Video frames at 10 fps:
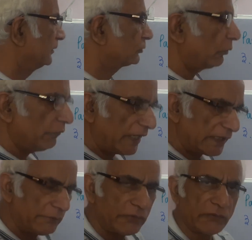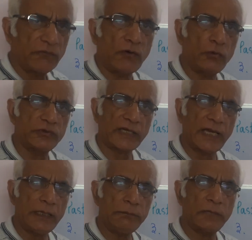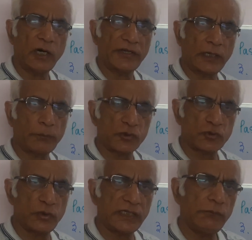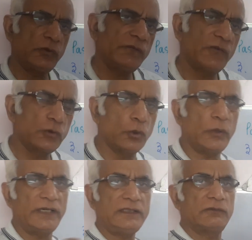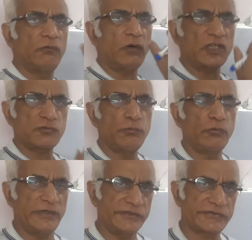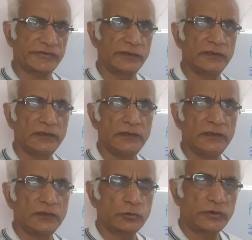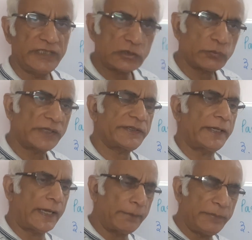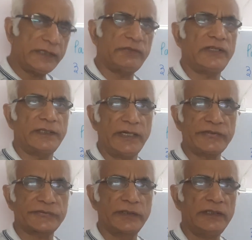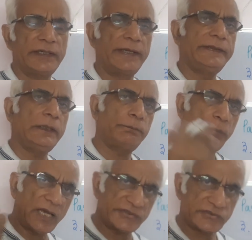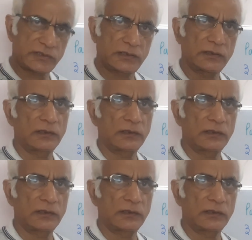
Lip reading: So whenever we found time or an opportunity, we would go and watch movies. So this was a habit with us in the past.